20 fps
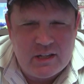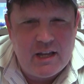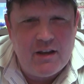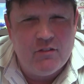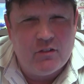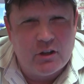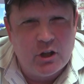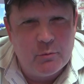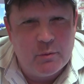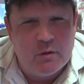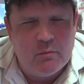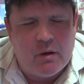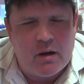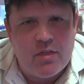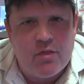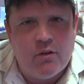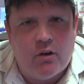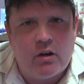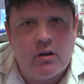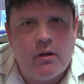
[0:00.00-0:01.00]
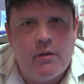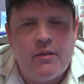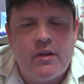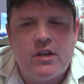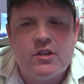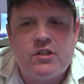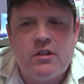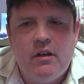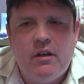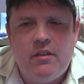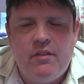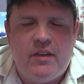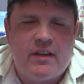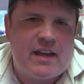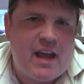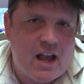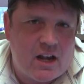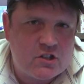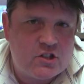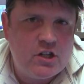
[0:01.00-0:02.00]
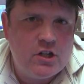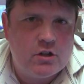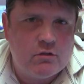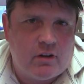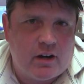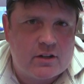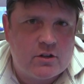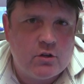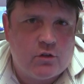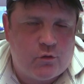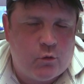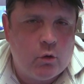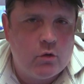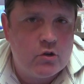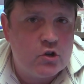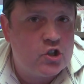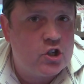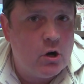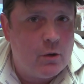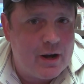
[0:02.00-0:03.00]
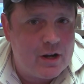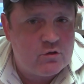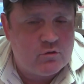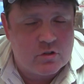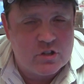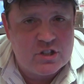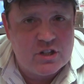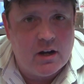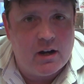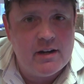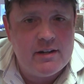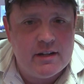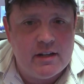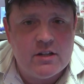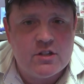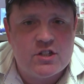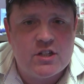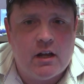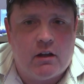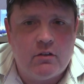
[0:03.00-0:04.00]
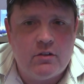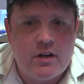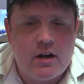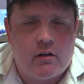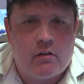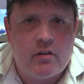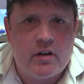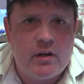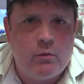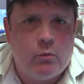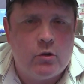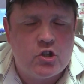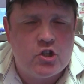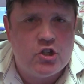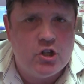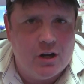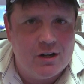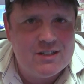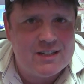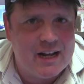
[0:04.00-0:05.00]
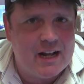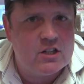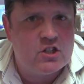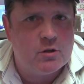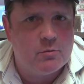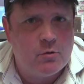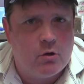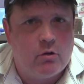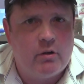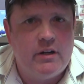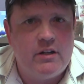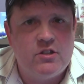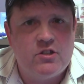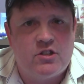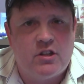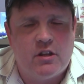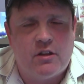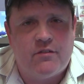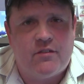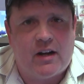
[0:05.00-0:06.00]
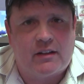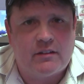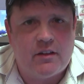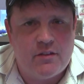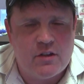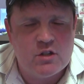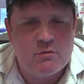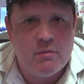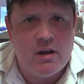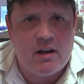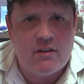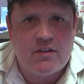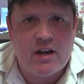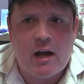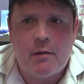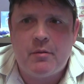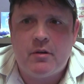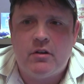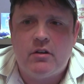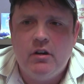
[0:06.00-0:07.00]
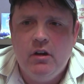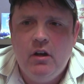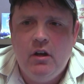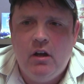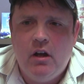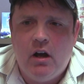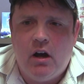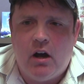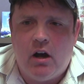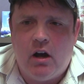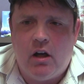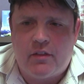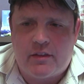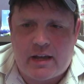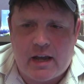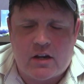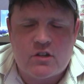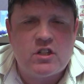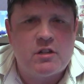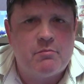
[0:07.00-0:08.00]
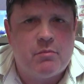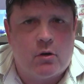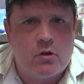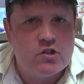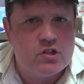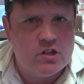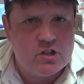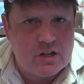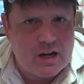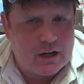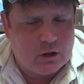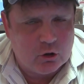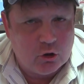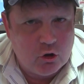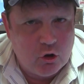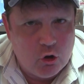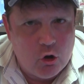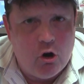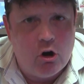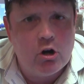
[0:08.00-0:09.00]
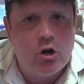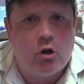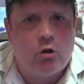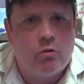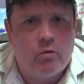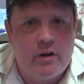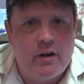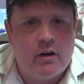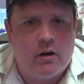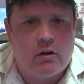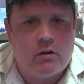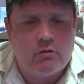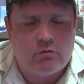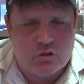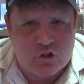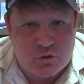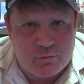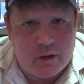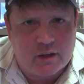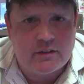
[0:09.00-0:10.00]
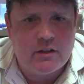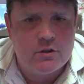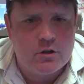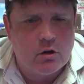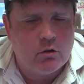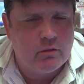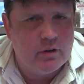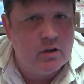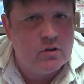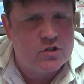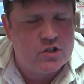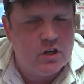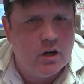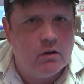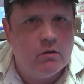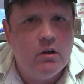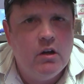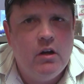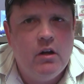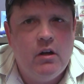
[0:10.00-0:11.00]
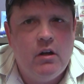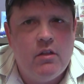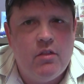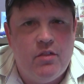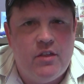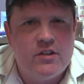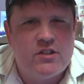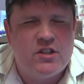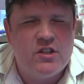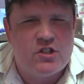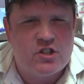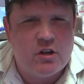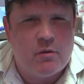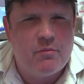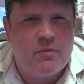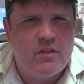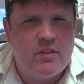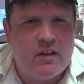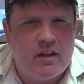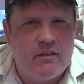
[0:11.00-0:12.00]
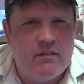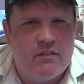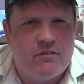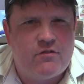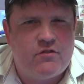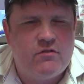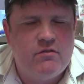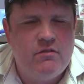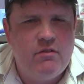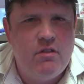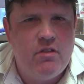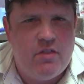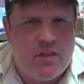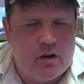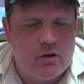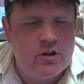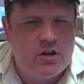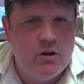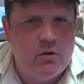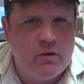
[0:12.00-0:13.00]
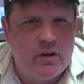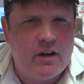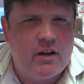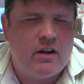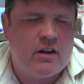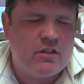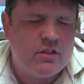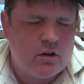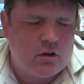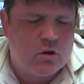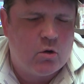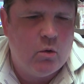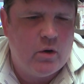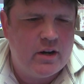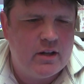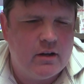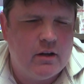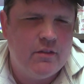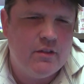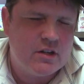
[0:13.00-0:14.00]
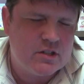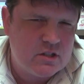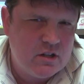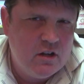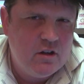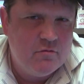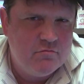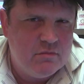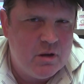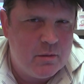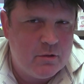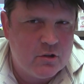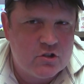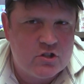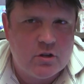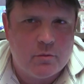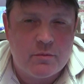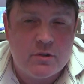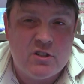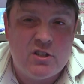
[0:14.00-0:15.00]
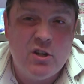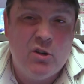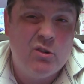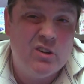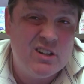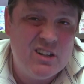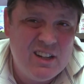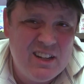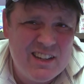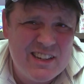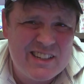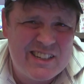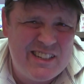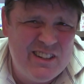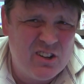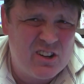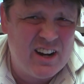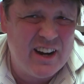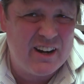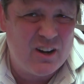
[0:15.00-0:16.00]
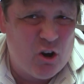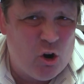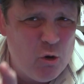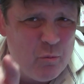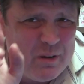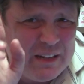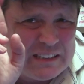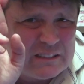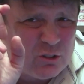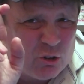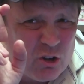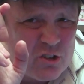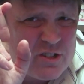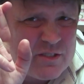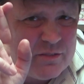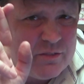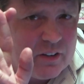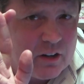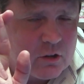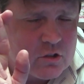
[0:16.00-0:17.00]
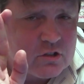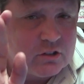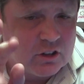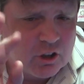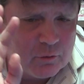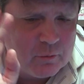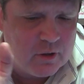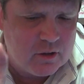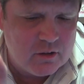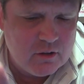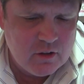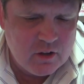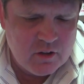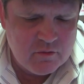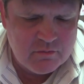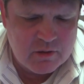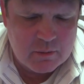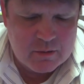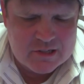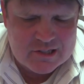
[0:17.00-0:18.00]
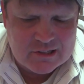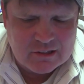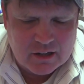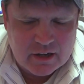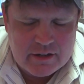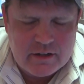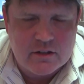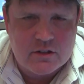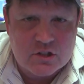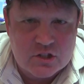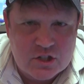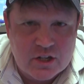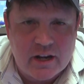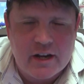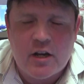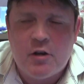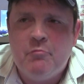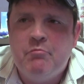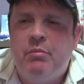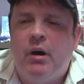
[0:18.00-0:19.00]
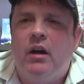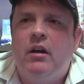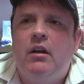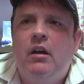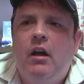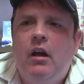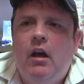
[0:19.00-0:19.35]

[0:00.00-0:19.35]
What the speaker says: to give a little bit of my thought on this. The casting director for the show has resigned in solidarity, which does add some credence to the fact that this may have happened. The casting person has had a long career, respected career, so this is something that if they're doing it and they're quitting on this, maybe there's something to it. Still kind of hoping, crossing fingers a little bit, maybe Sly didn't say it. But